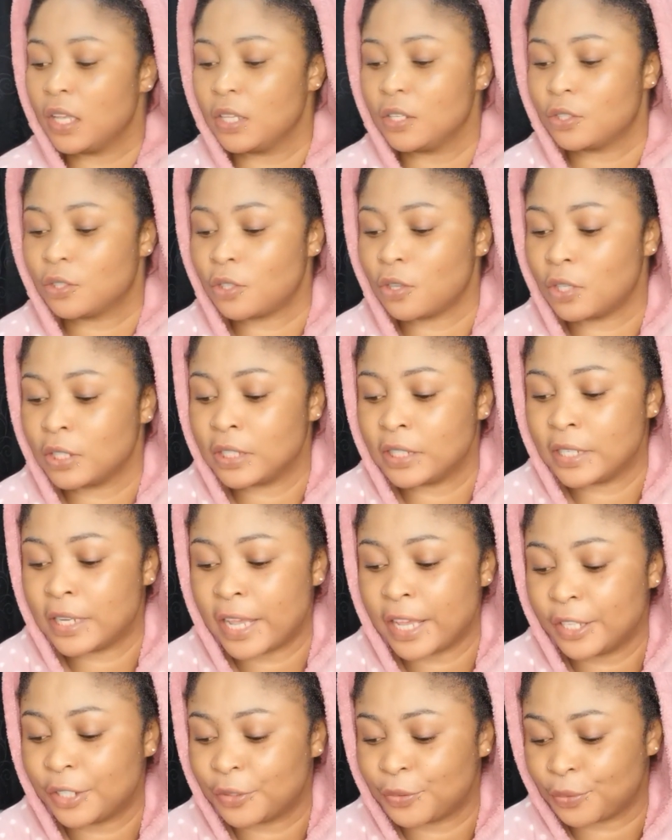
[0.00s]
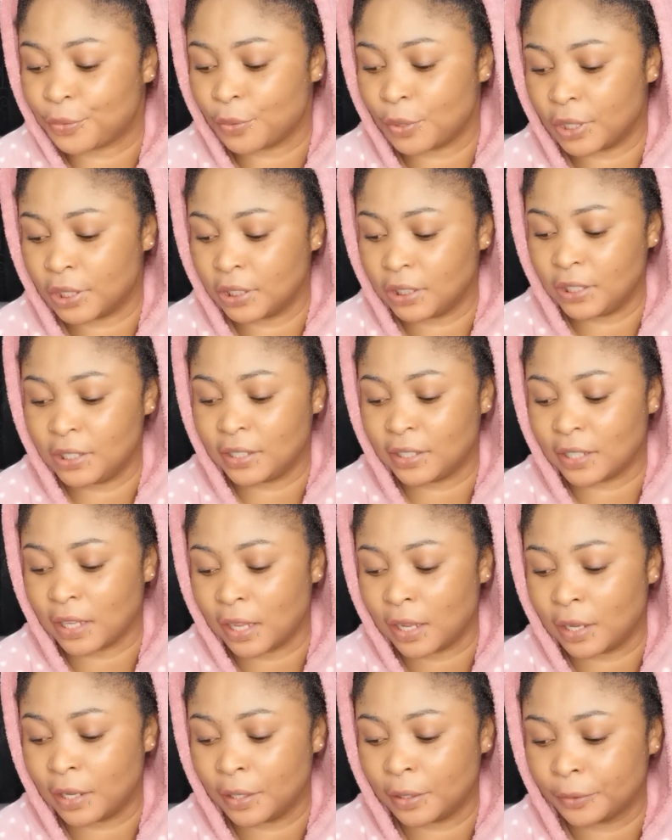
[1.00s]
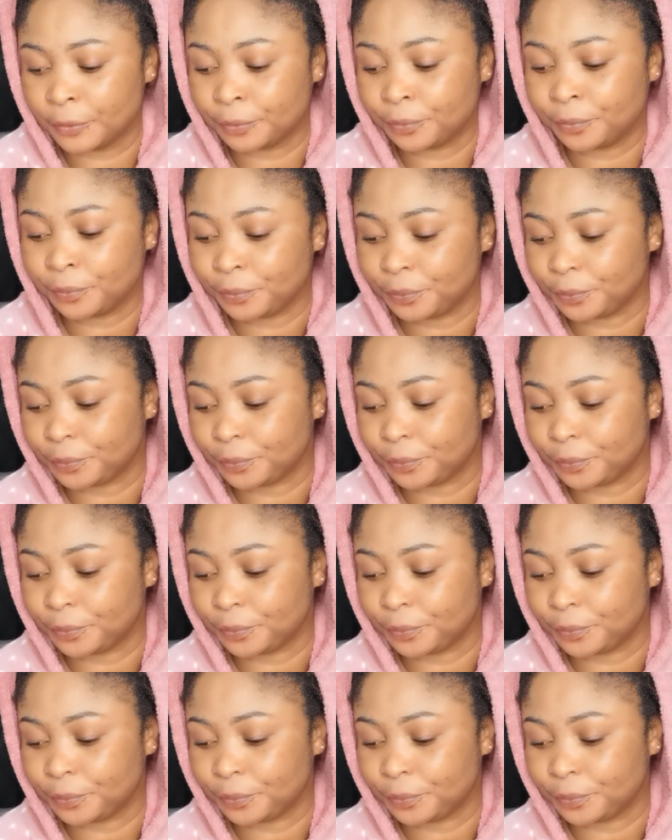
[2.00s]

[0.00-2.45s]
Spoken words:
So the next one is the